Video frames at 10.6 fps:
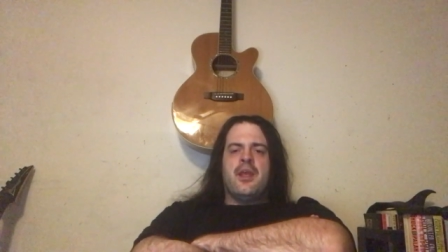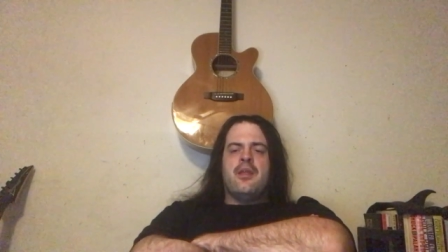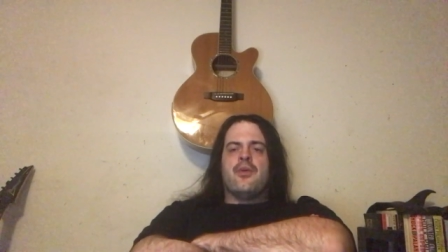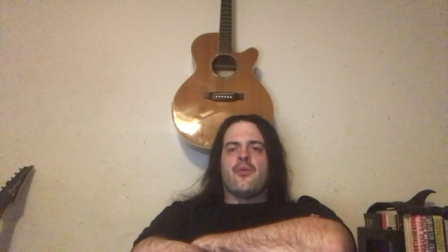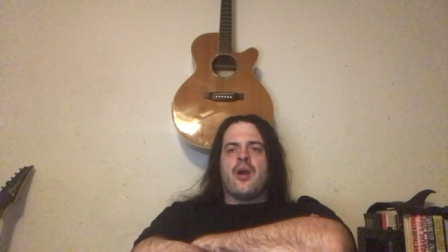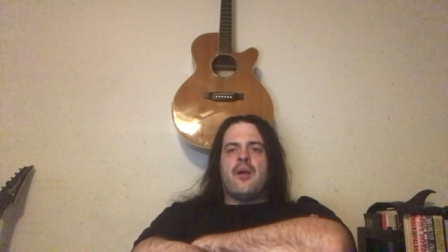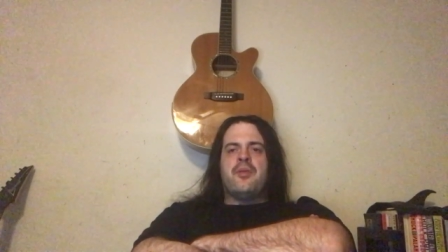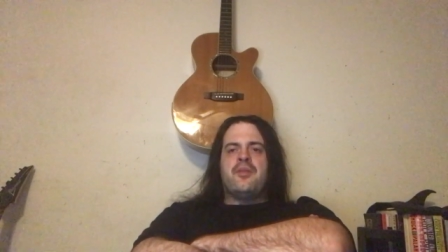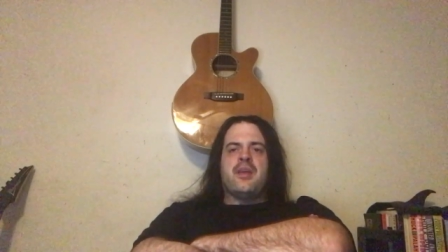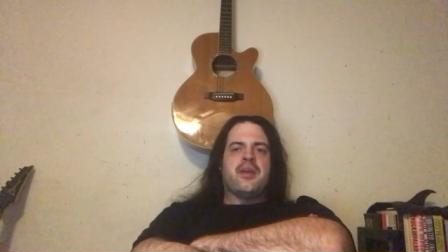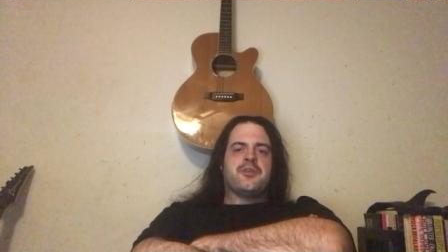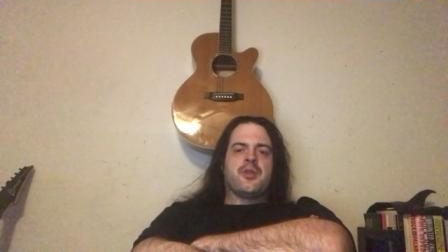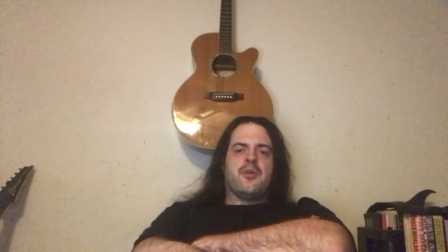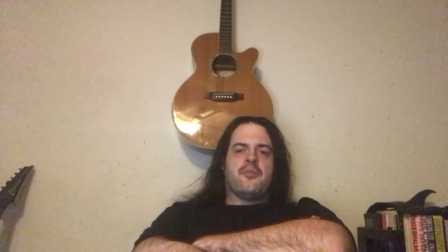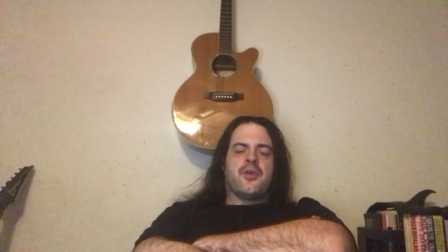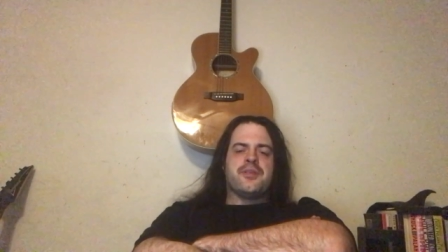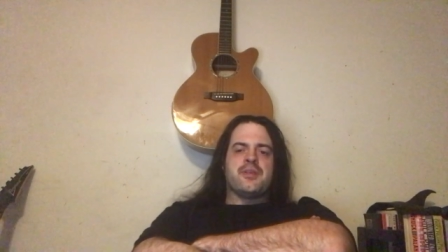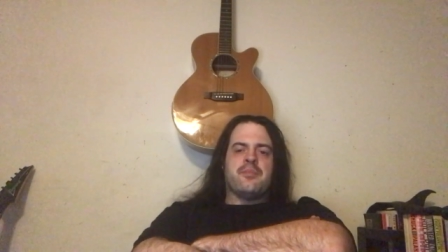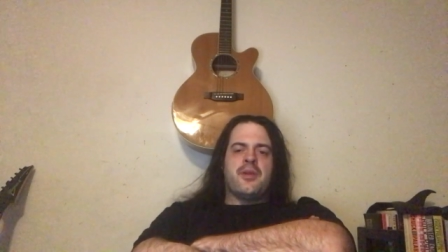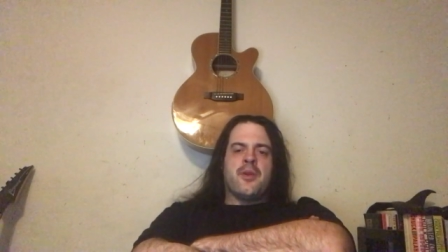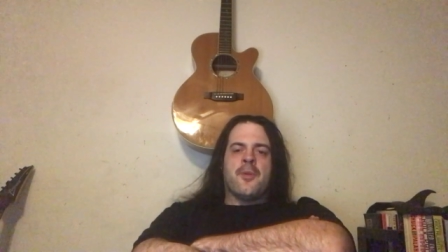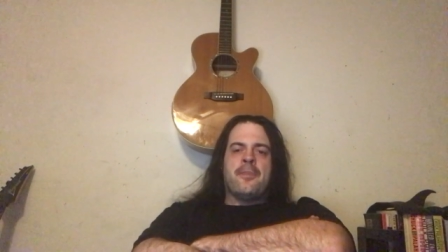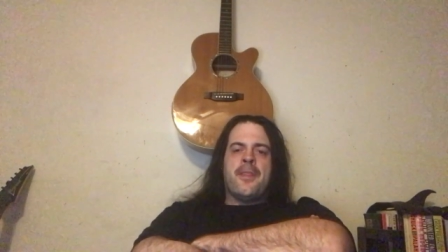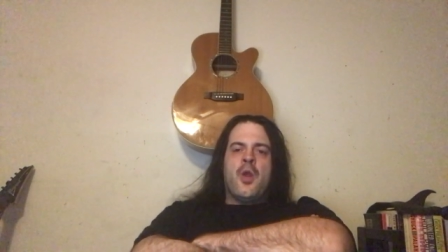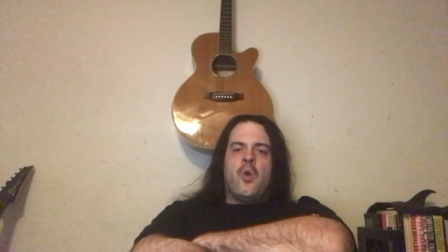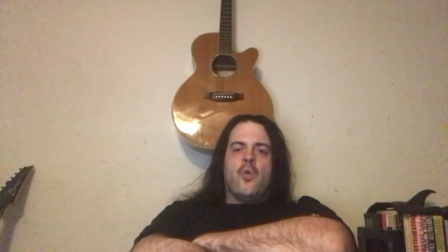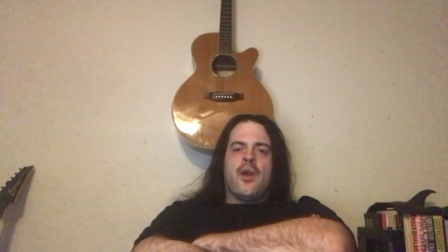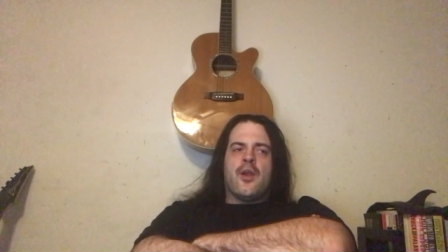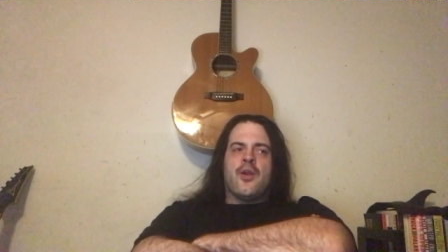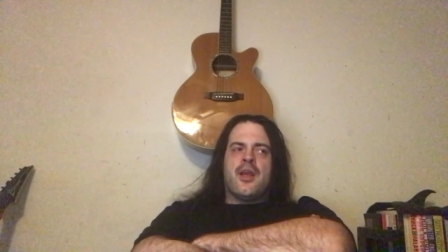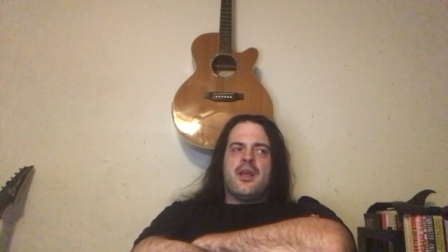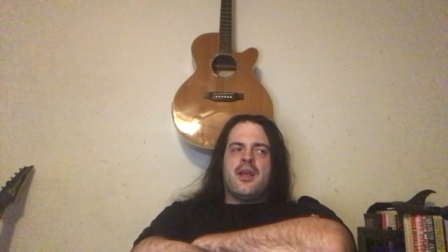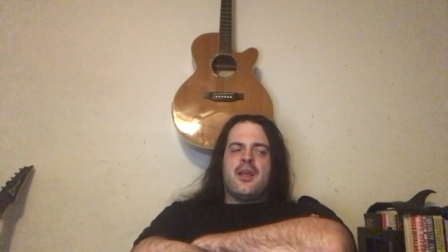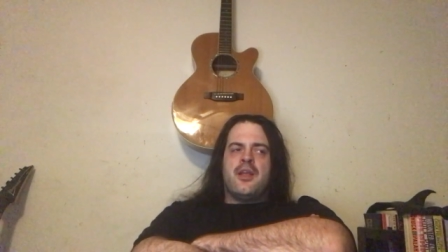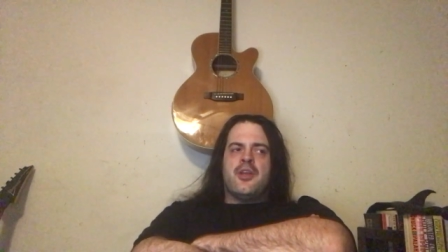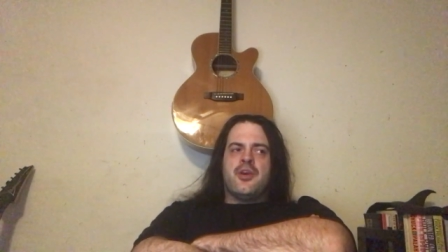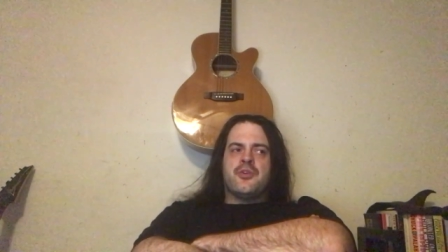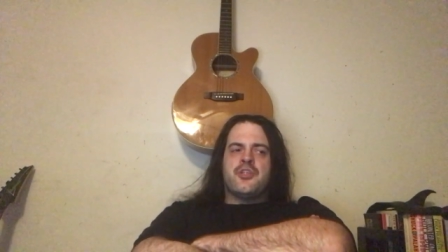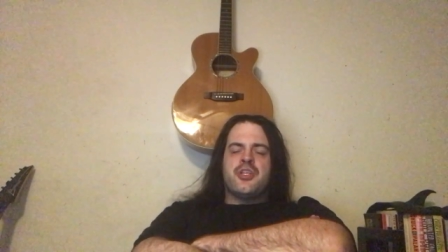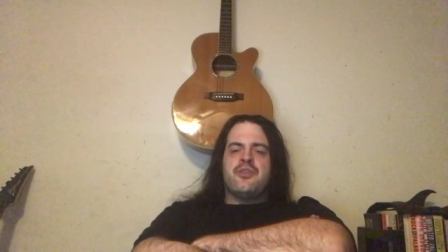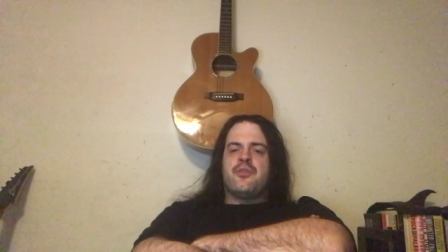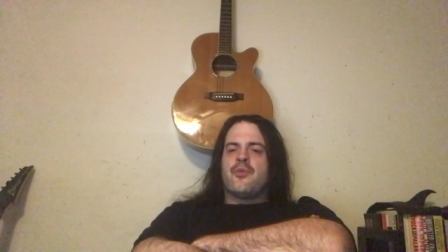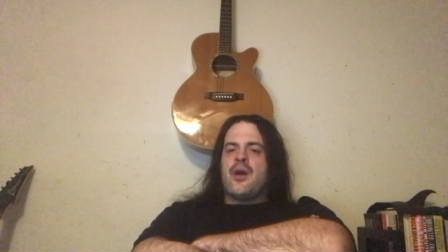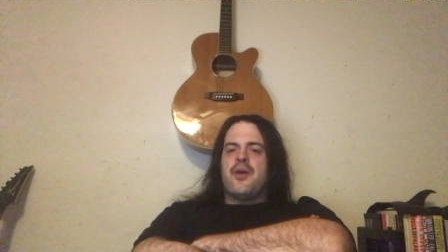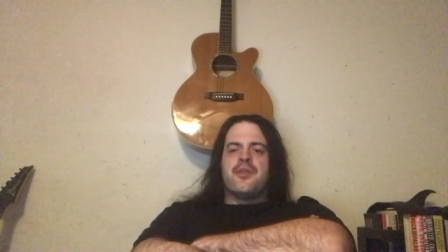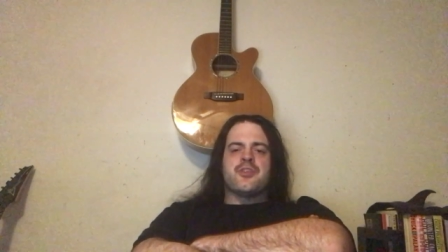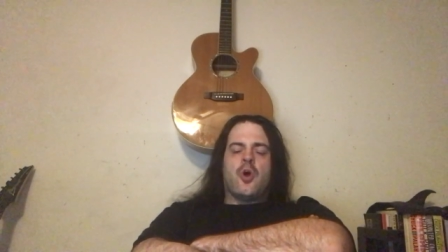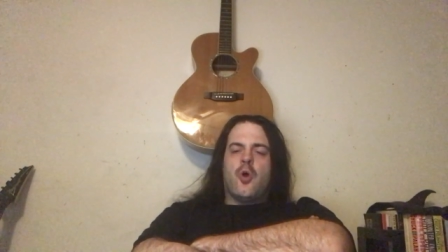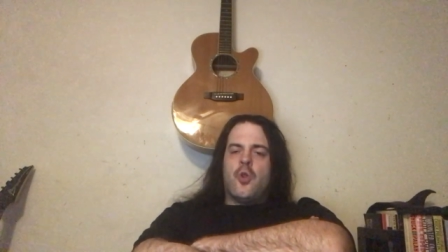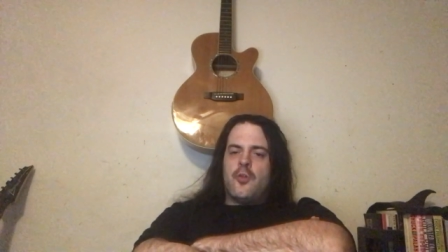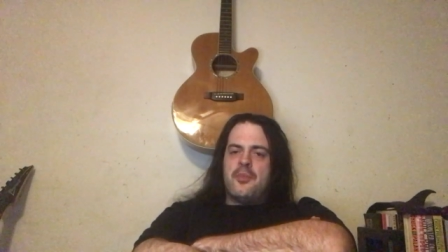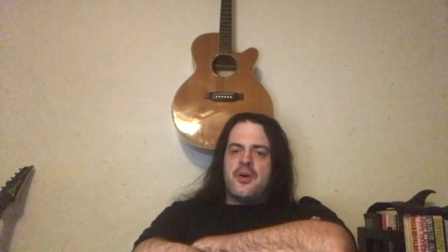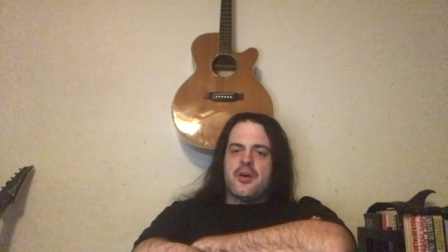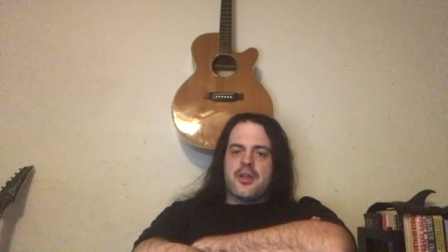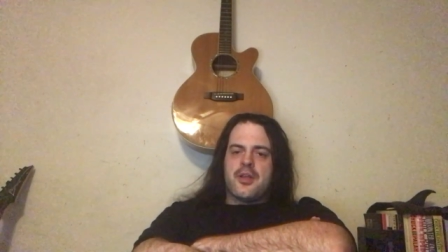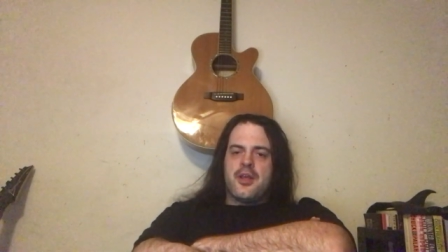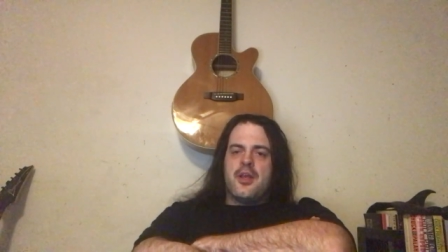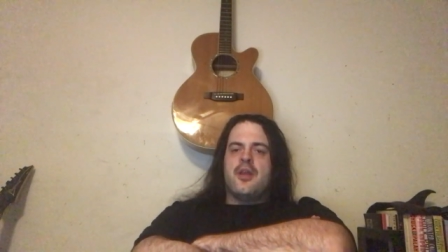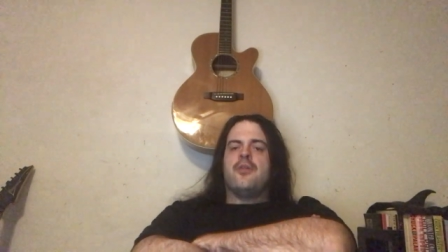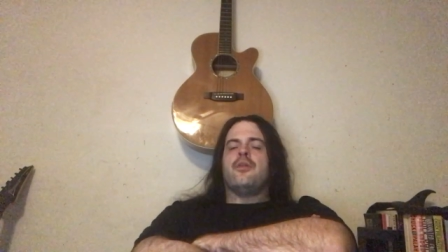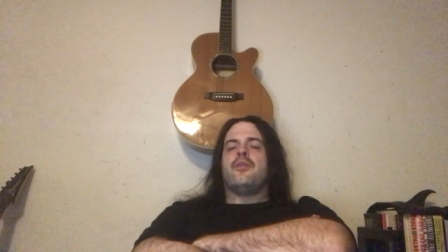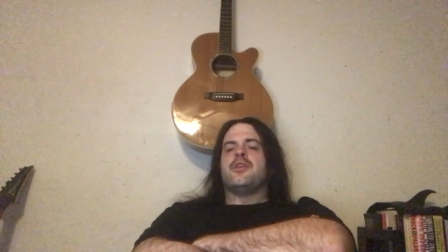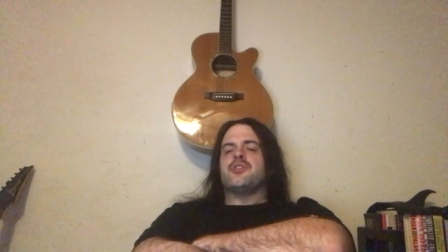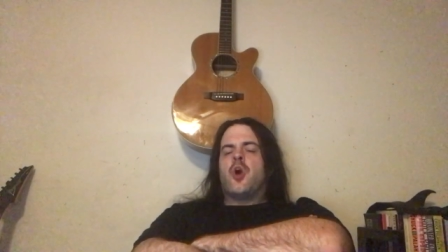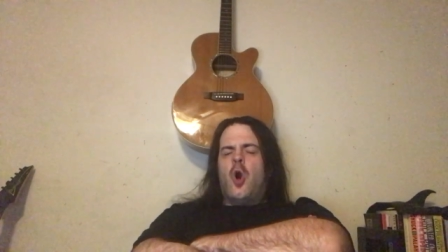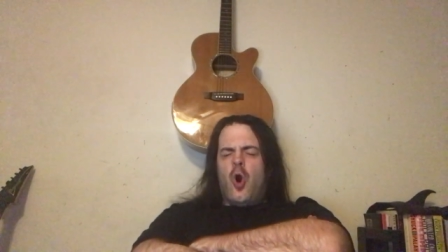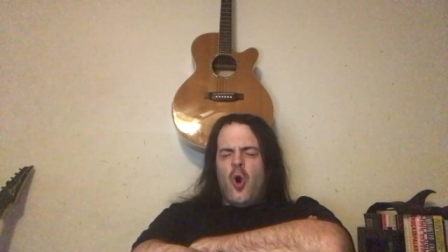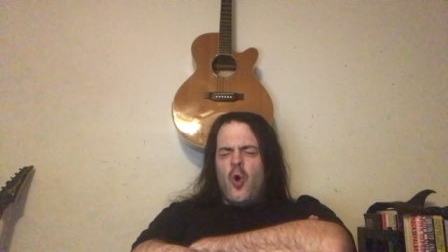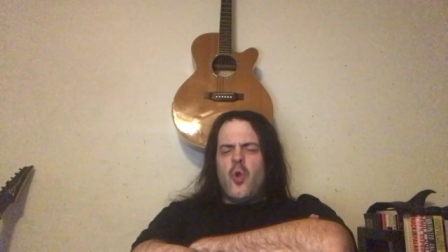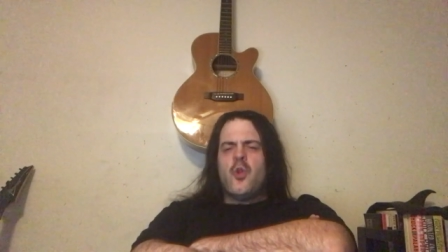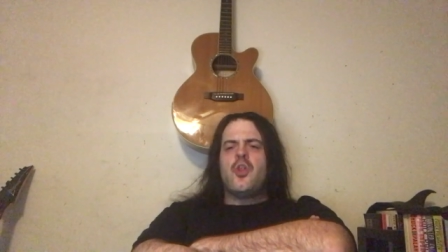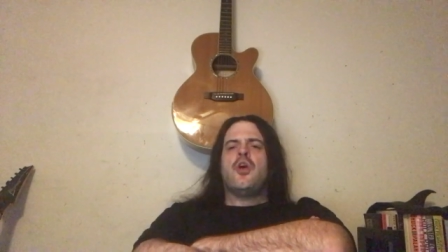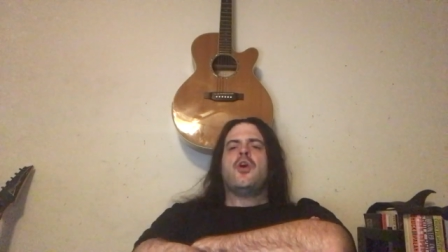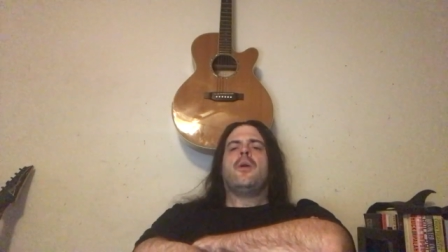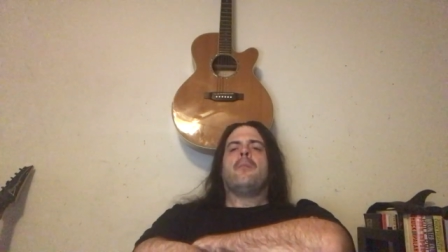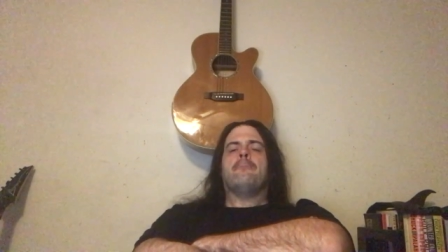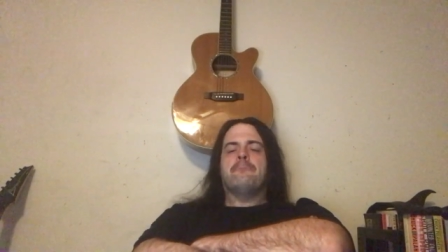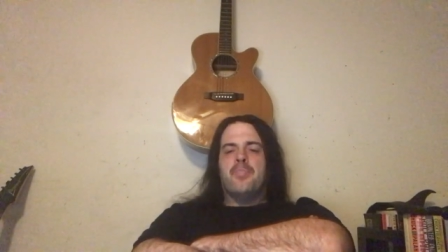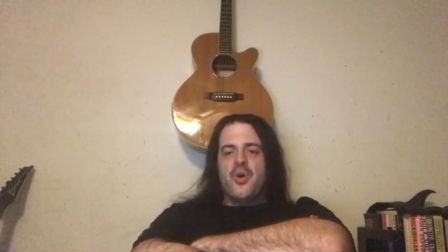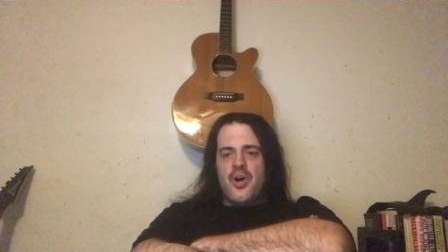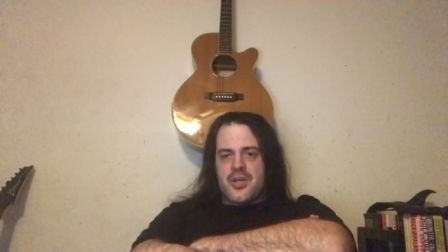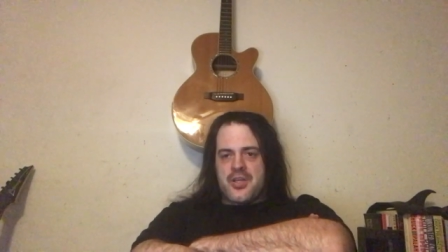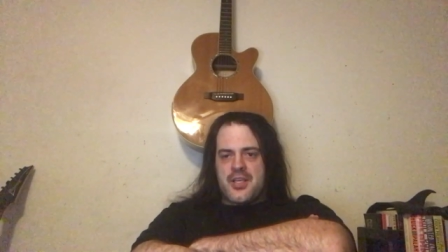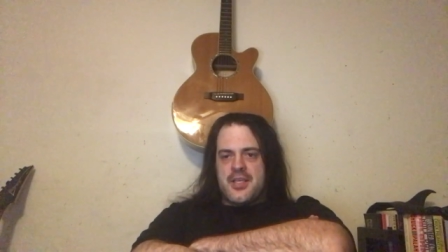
that Robin DiAngelo brings up here, where you know, she, throughout this whole book, this whole book,